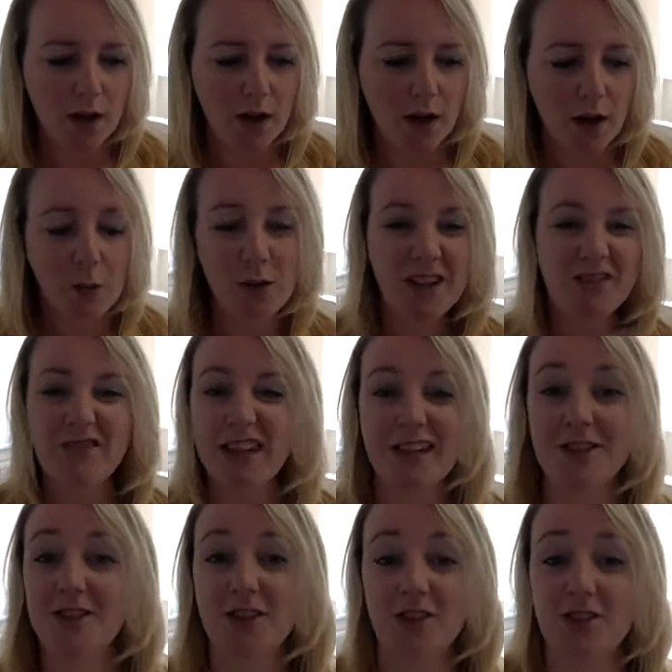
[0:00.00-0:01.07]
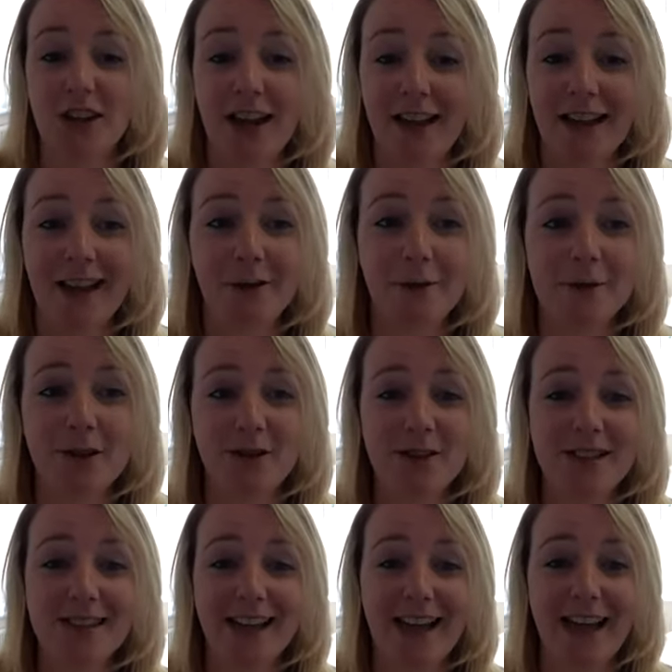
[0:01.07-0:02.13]
I wanted really just to share that, and also to
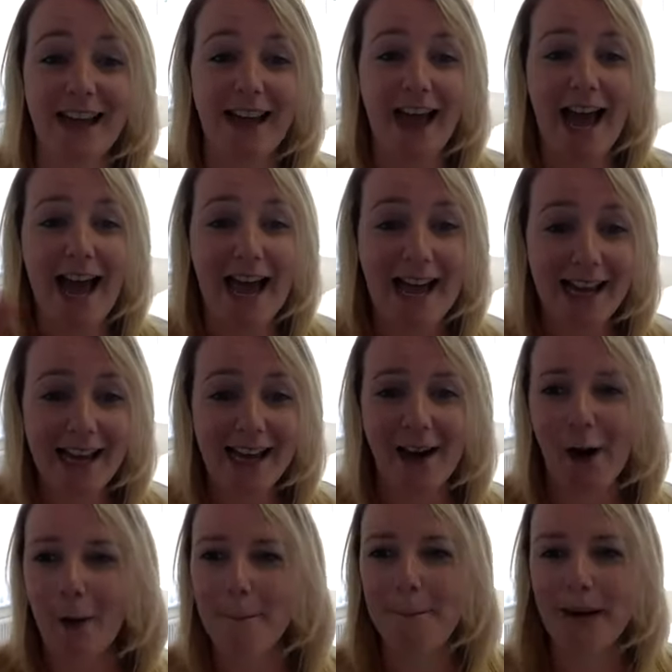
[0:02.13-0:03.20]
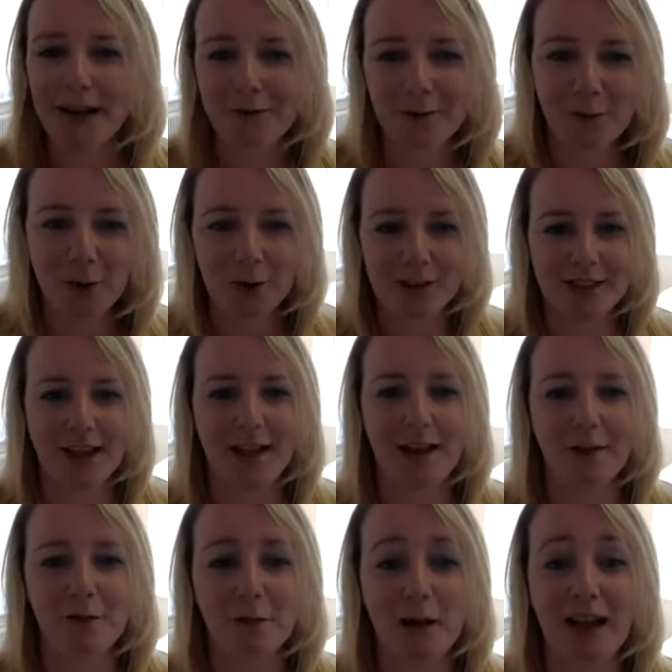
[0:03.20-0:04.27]
say, hey, I'm back from a holiday.
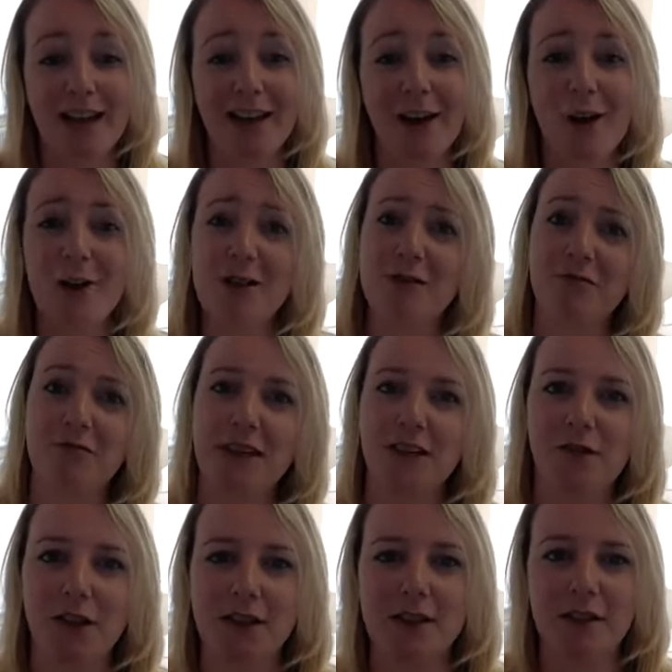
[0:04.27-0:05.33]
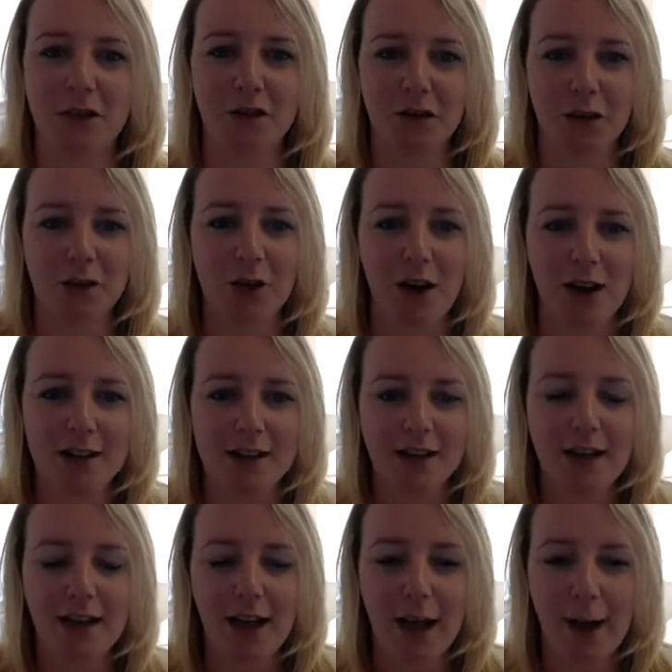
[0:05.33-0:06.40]
I've planned loads of really fun stuff for you guys.
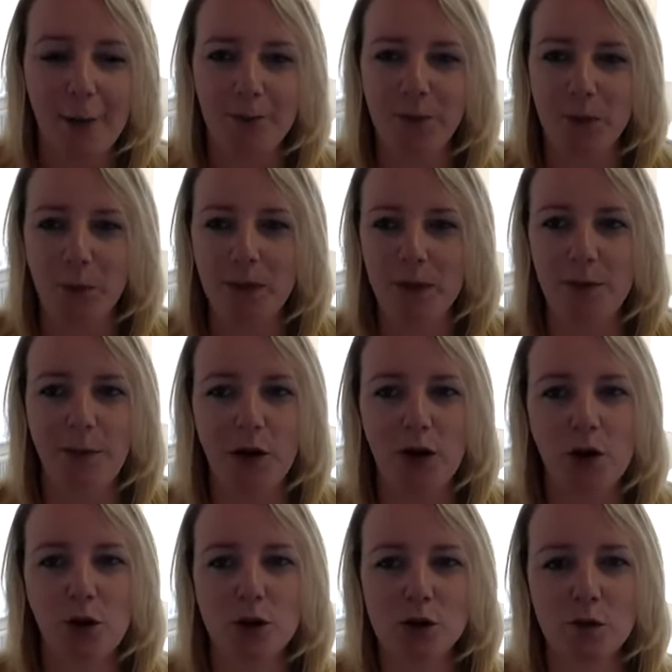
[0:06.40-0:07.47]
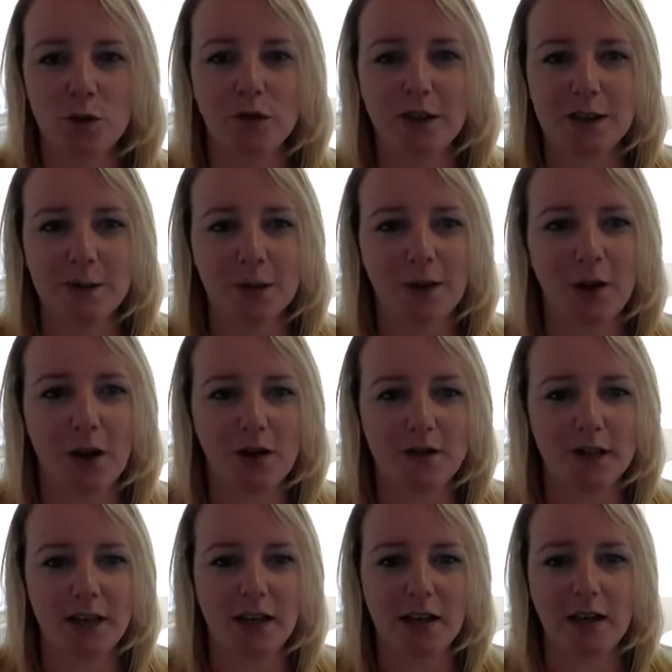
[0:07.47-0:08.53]
I'm going to be putting lots more Facebook Lives
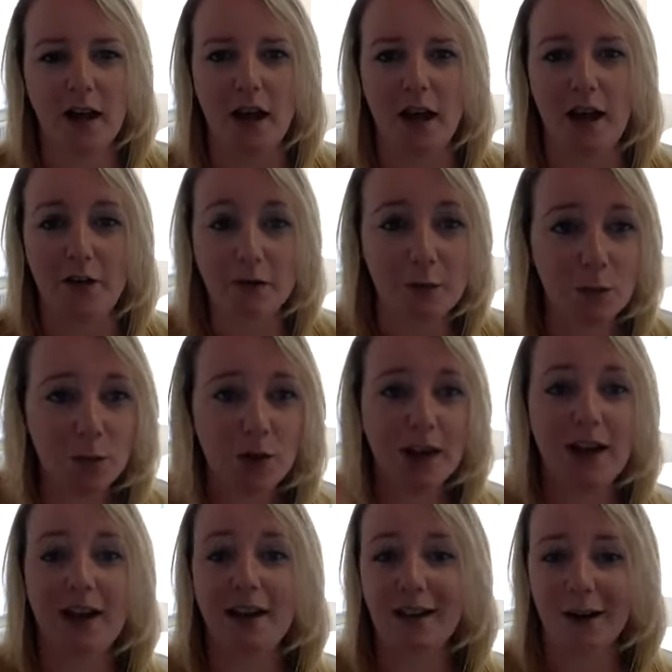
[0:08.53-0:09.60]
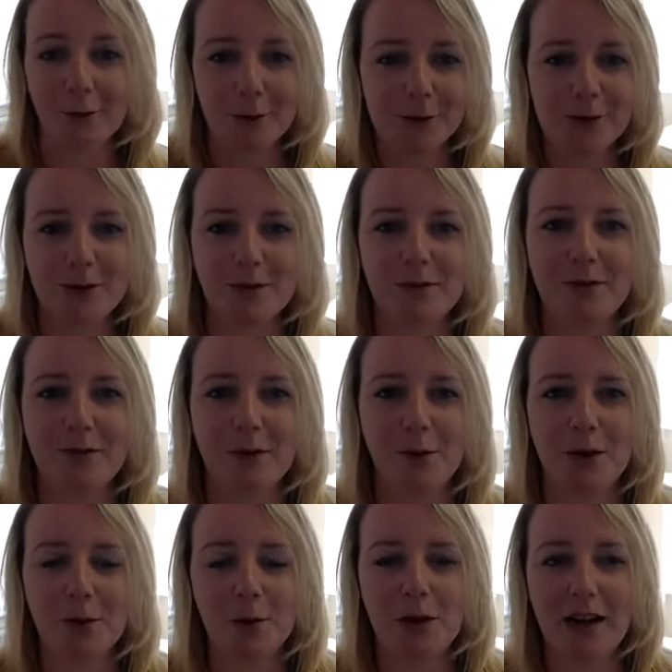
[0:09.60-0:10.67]
in every morning, like I was doing before I
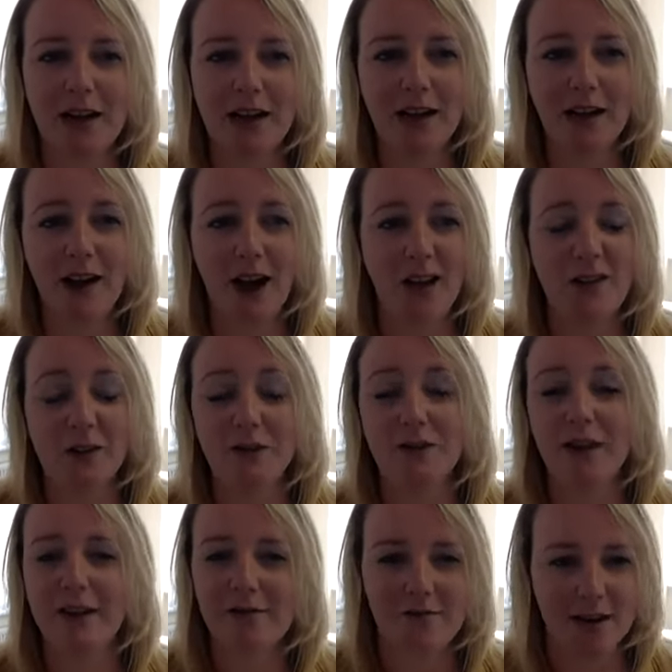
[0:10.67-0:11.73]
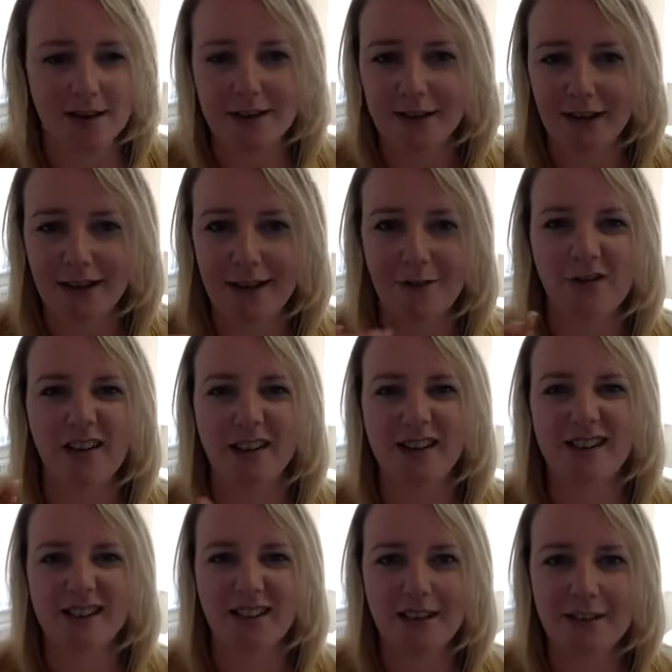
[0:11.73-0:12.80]
went away. I feel very rested and very
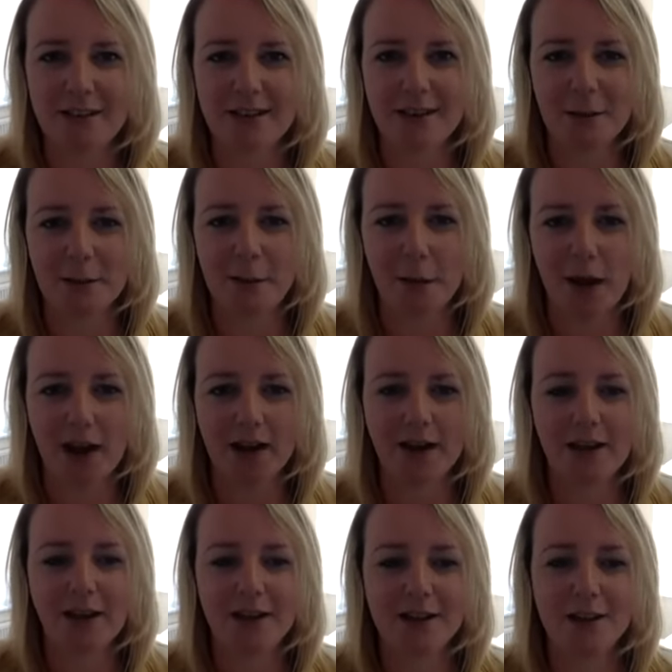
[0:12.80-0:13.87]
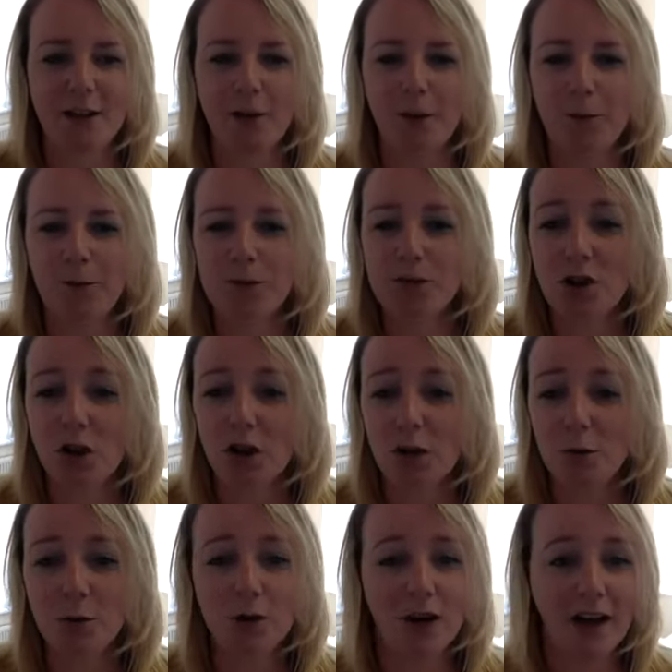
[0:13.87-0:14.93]
excited to be back. So Charlotte
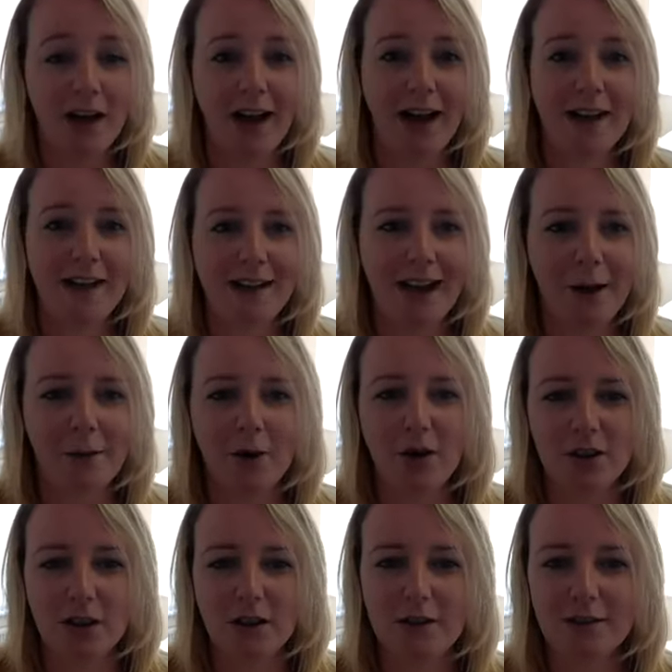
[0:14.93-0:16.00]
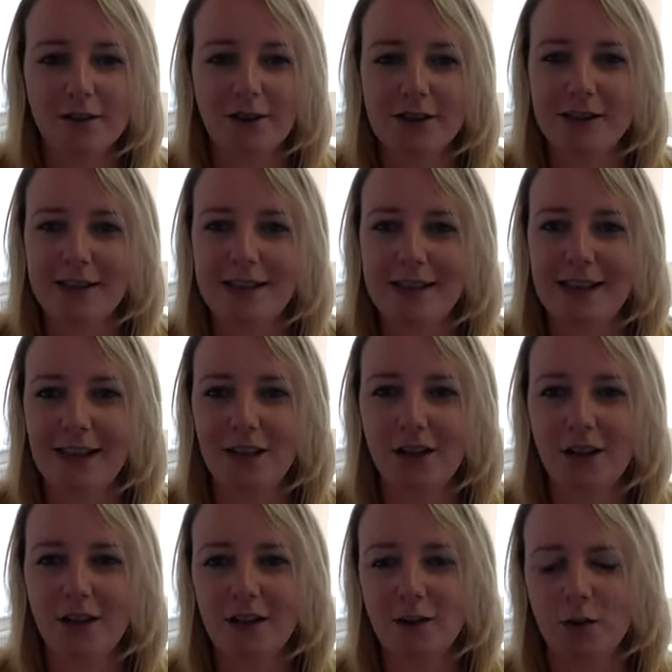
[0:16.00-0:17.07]
Walker, hey, how are you? Nice to see
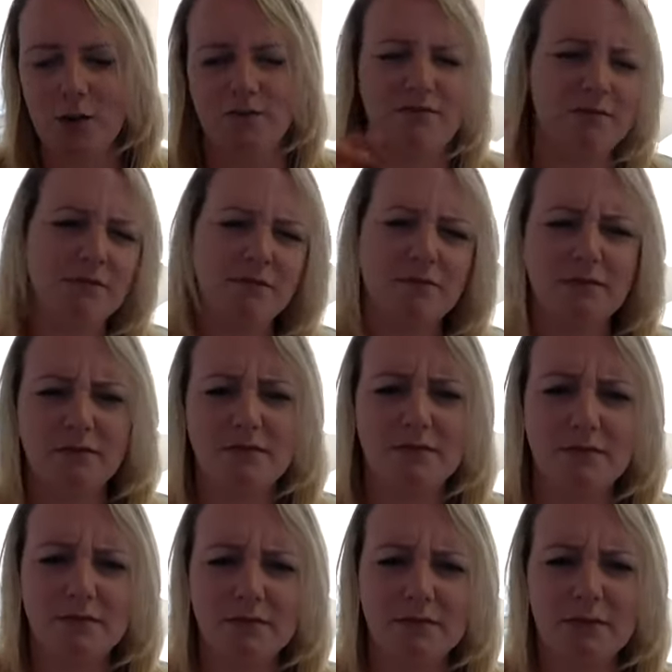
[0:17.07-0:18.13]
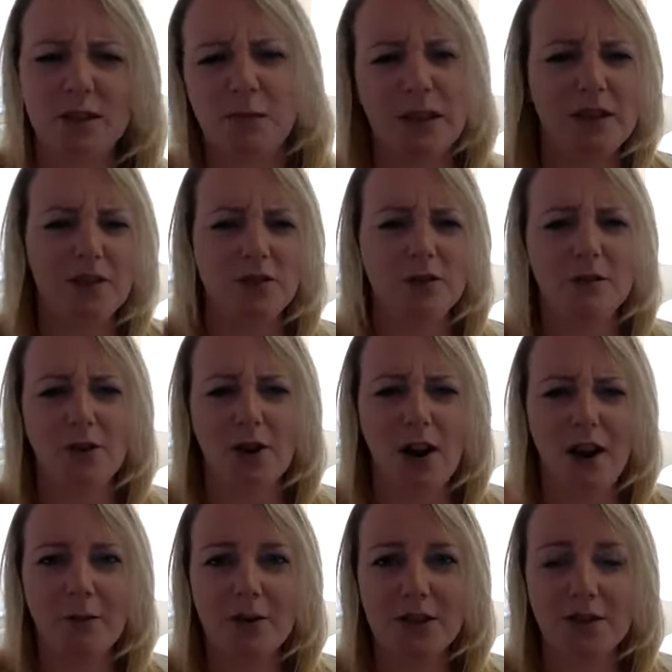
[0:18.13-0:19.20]
you, or speak to you
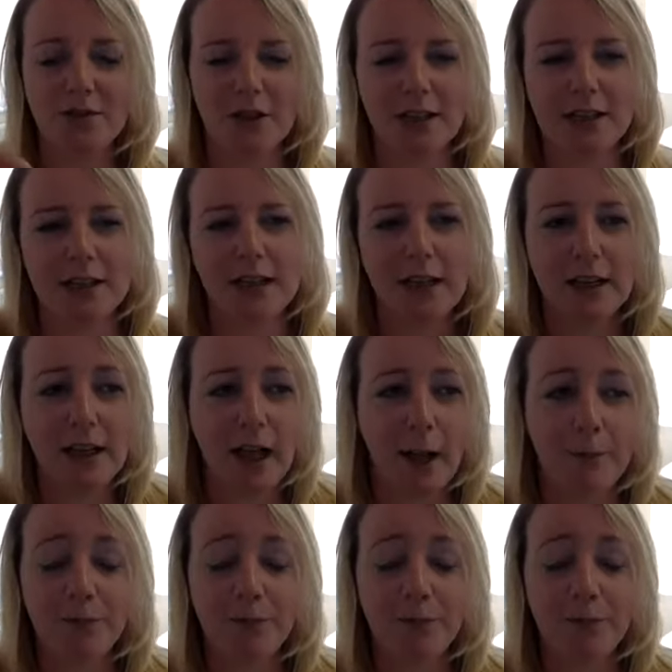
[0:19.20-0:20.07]
online, whichever it is.